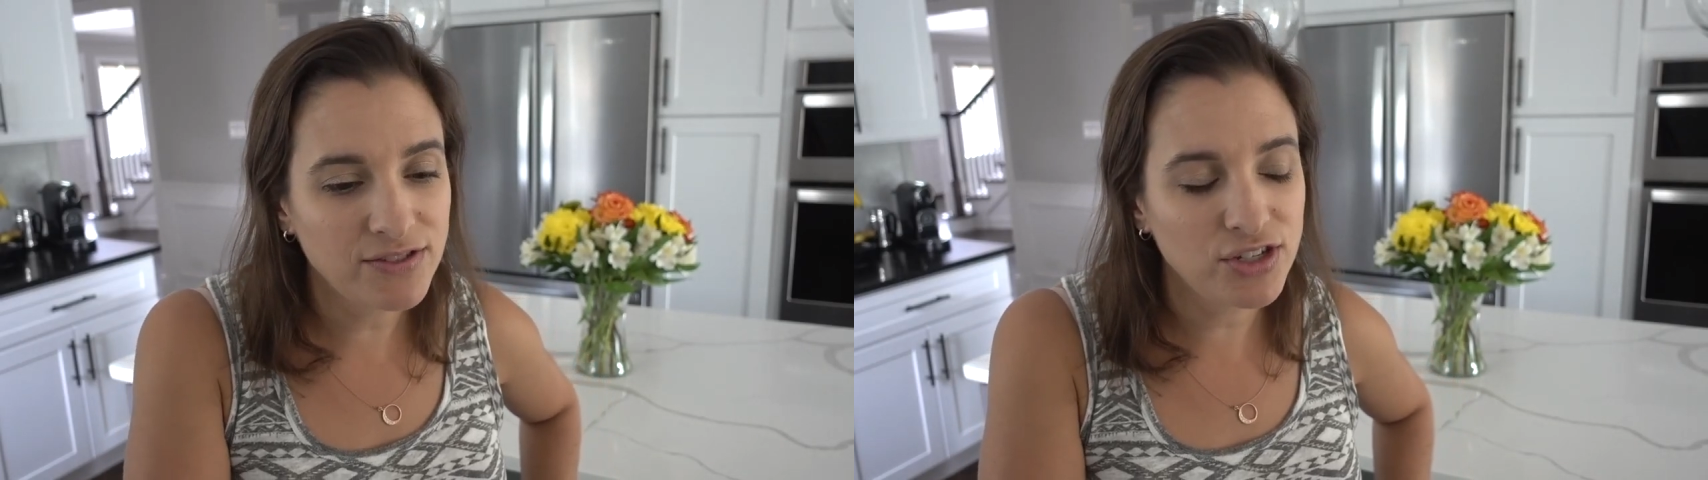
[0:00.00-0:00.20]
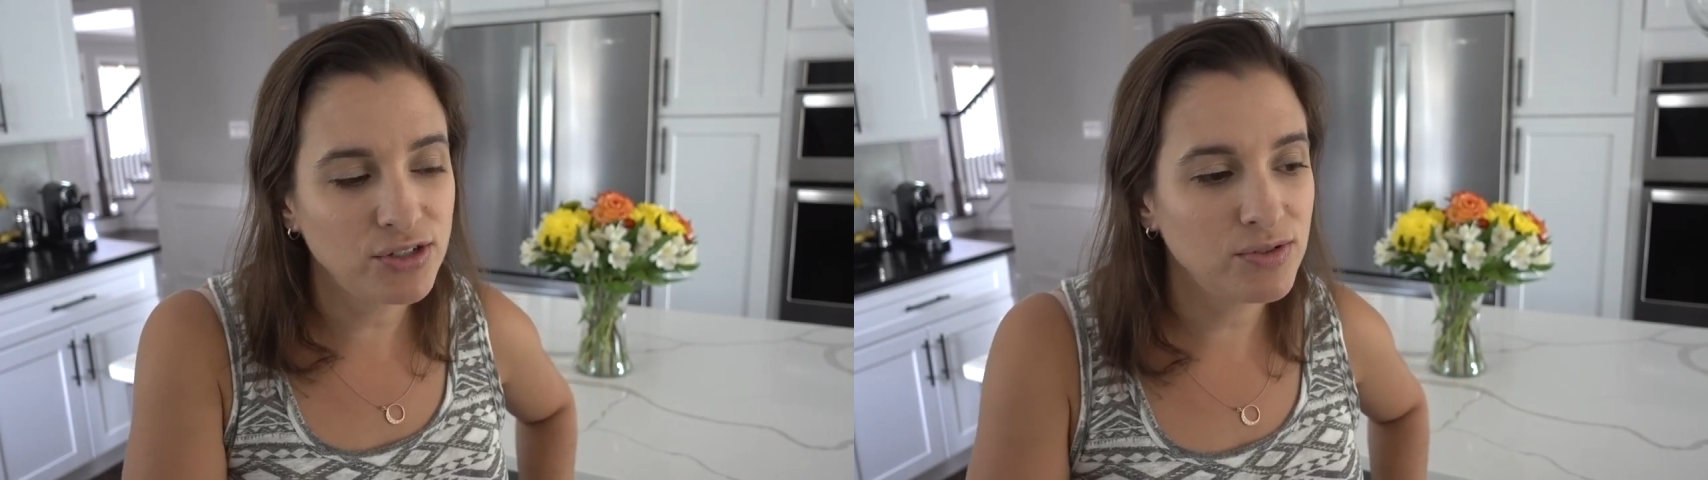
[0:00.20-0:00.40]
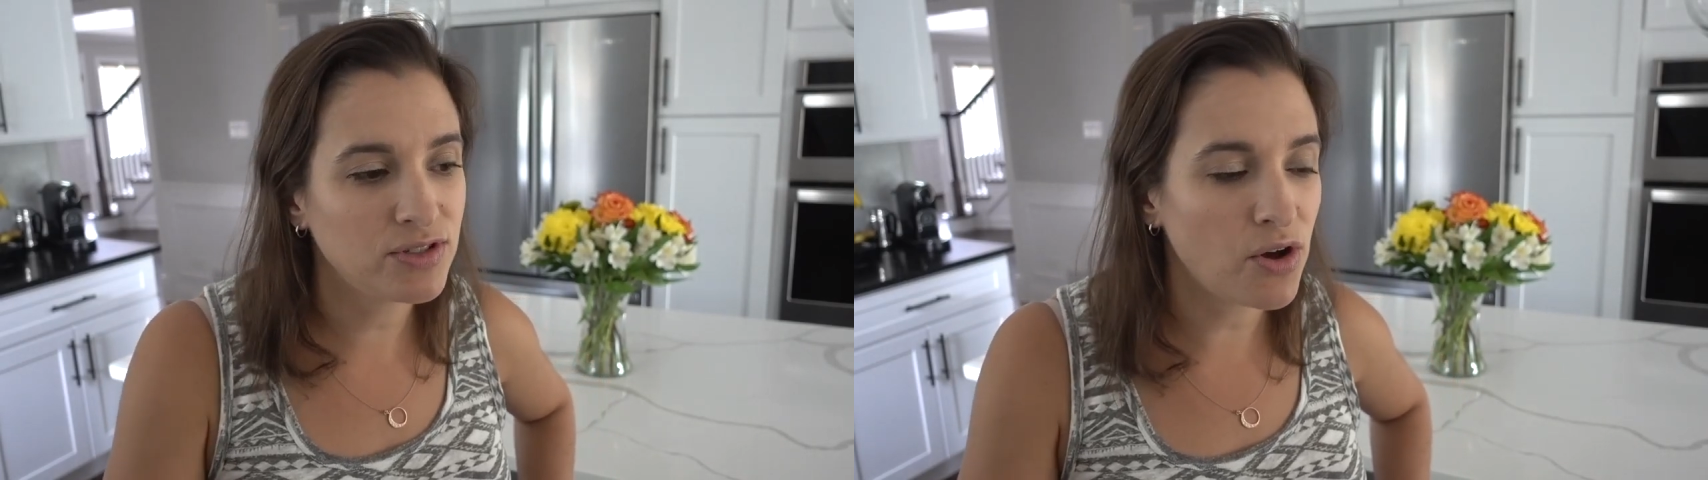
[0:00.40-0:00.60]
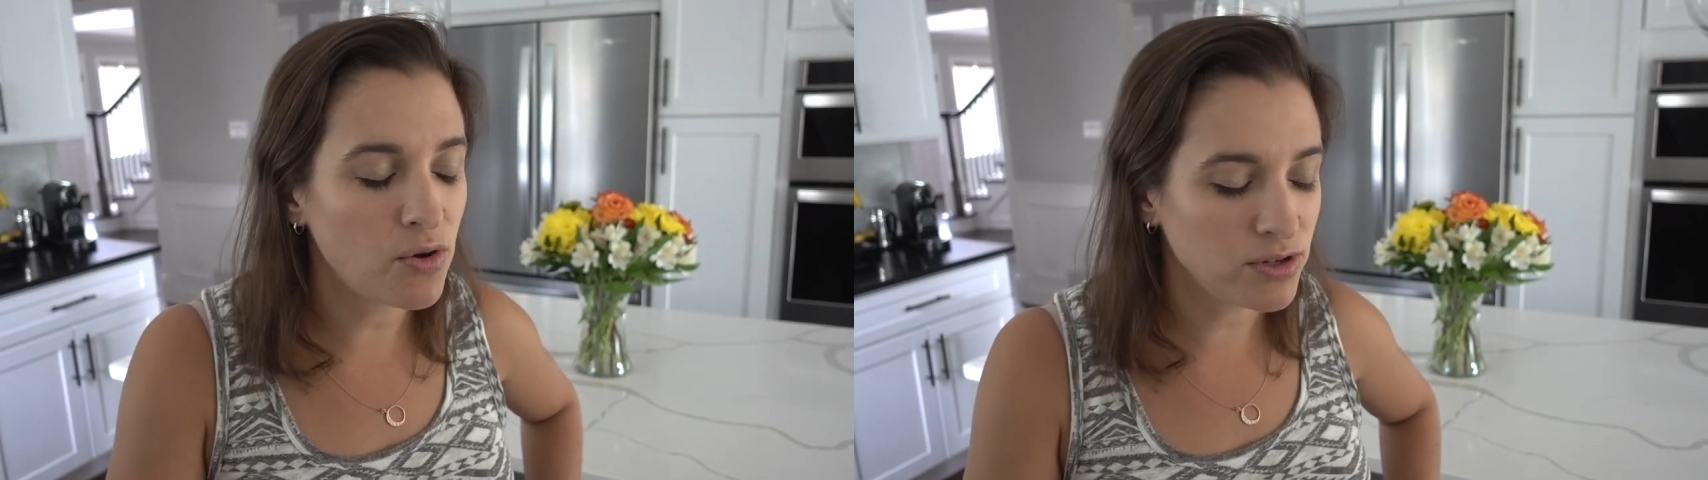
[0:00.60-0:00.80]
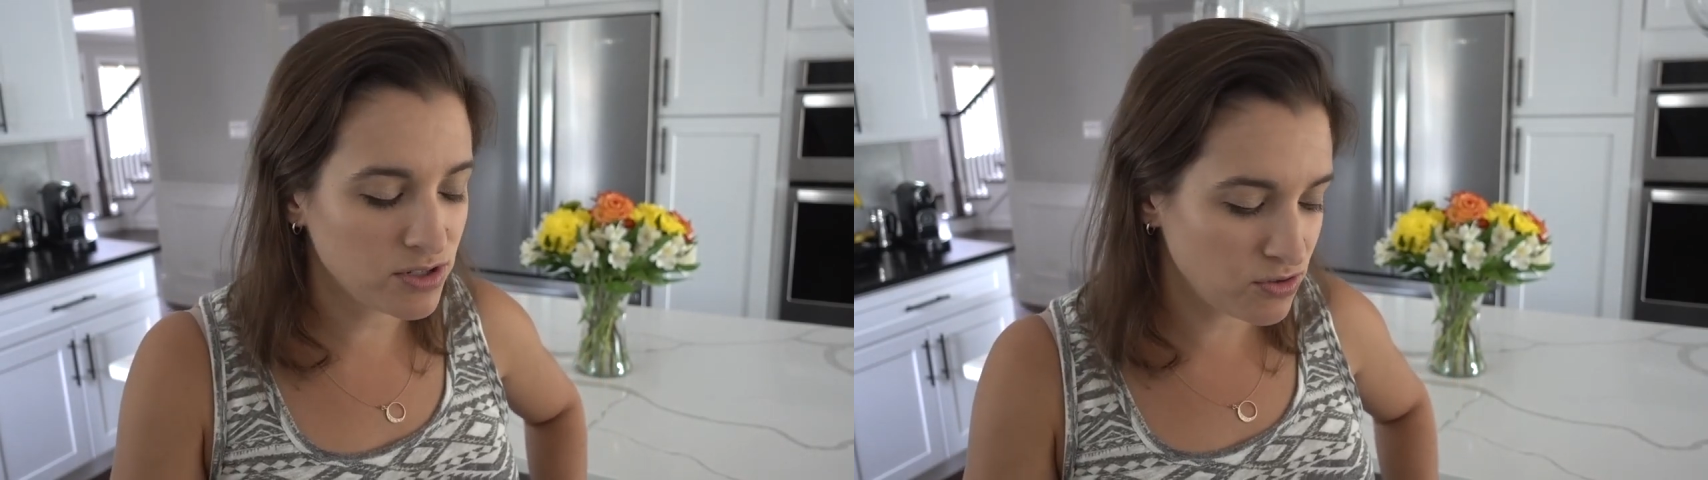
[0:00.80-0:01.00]
too is
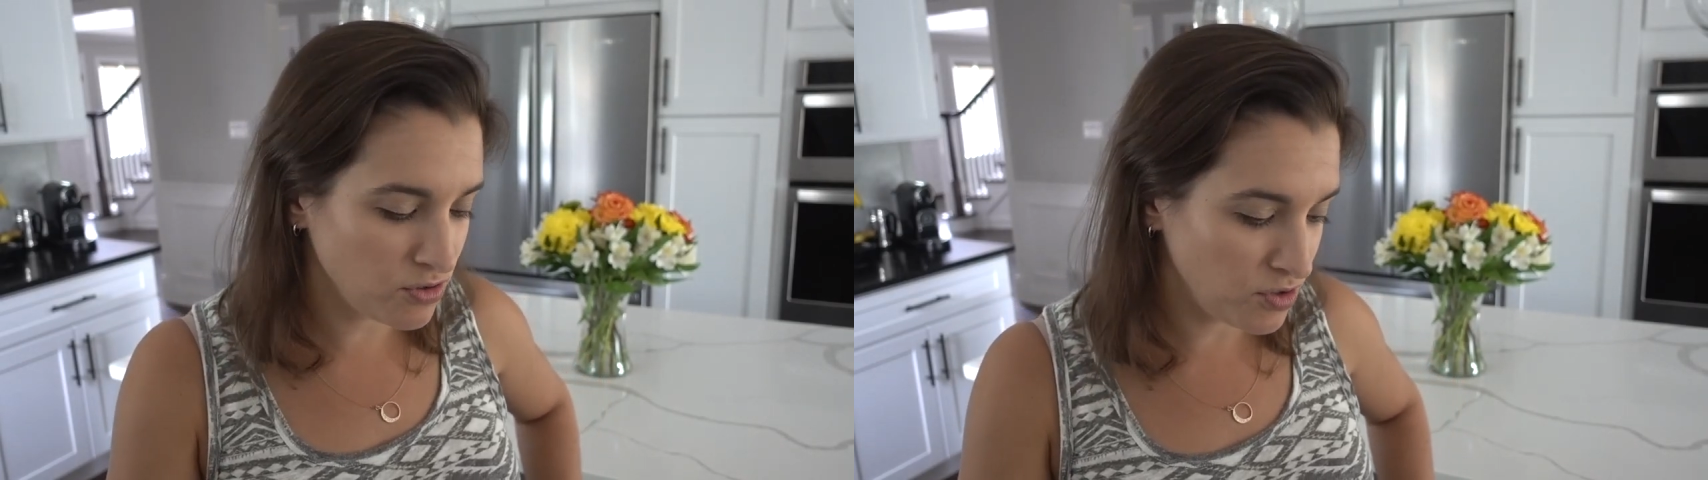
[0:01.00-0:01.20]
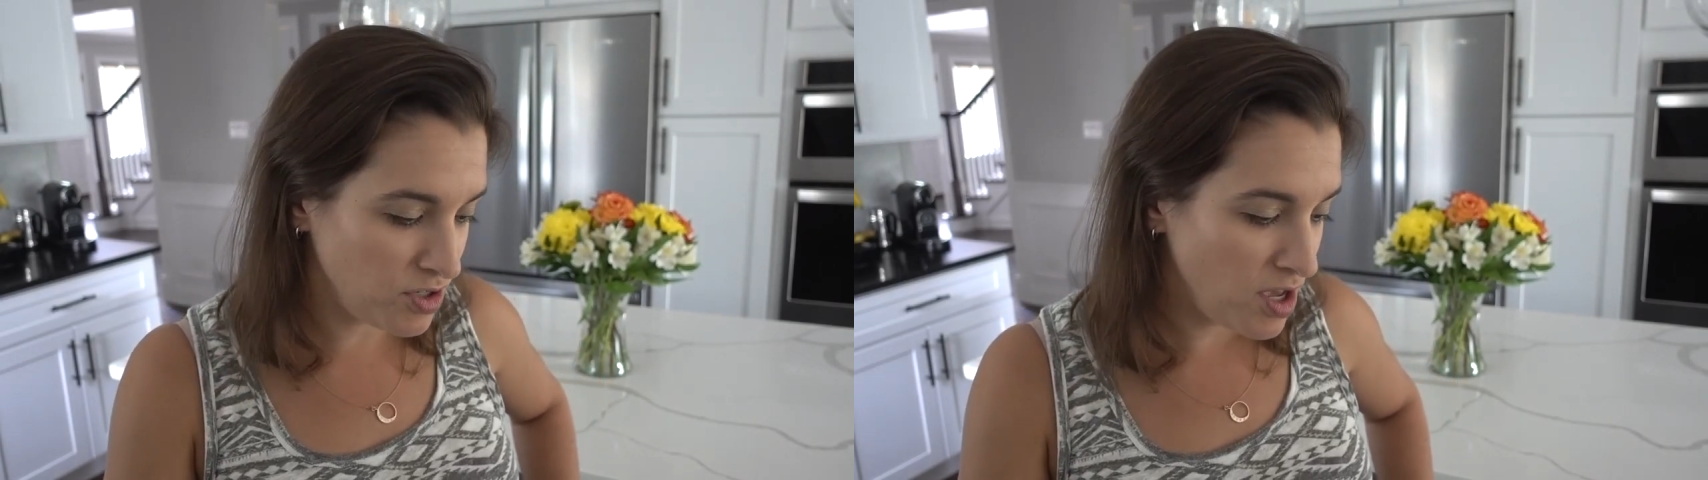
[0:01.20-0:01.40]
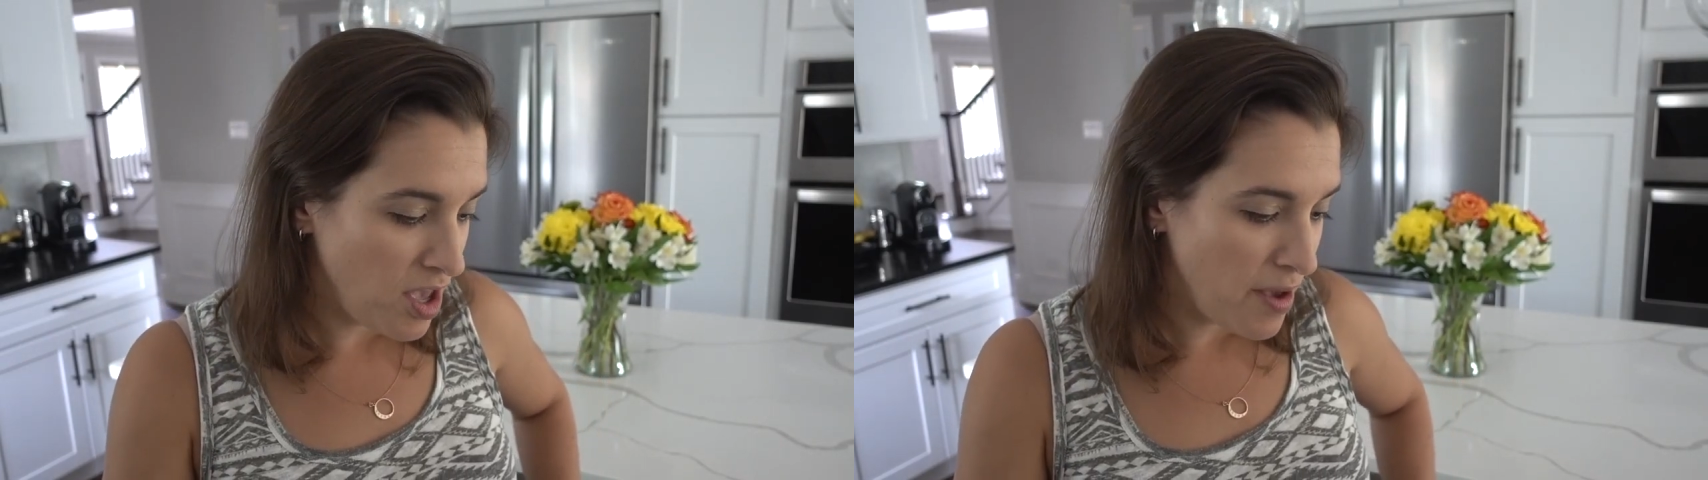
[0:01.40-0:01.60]
always good,